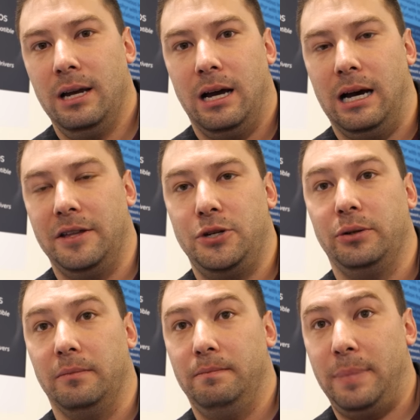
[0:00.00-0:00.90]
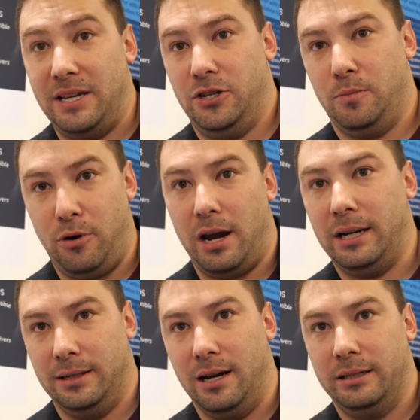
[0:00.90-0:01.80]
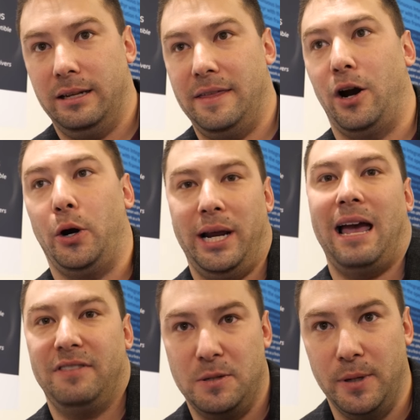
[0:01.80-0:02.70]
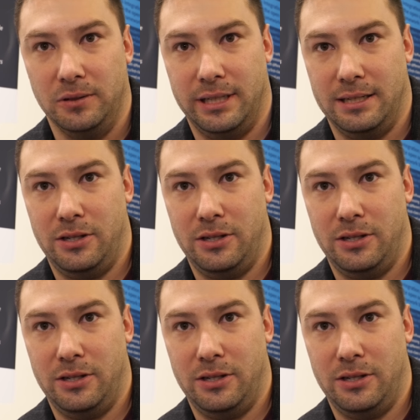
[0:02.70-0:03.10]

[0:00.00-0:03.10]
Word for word: that you can base your product on that already have this built in.